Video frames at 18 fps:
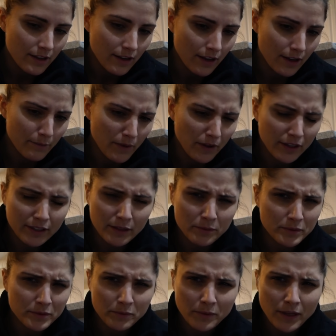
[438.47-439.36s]
Um, I'll get
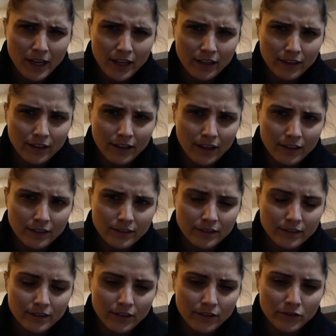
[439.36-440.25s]
them some candy
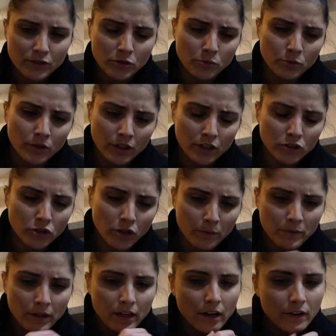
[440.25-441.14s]
canes and stuff too. We're gonna
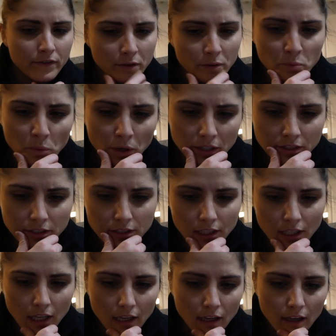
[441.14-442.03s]
drop that off on
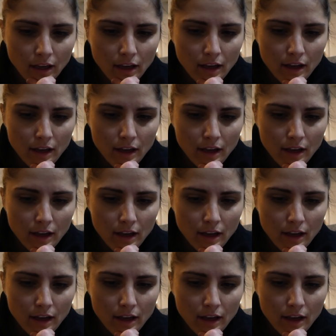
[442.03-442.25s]
Wednesday.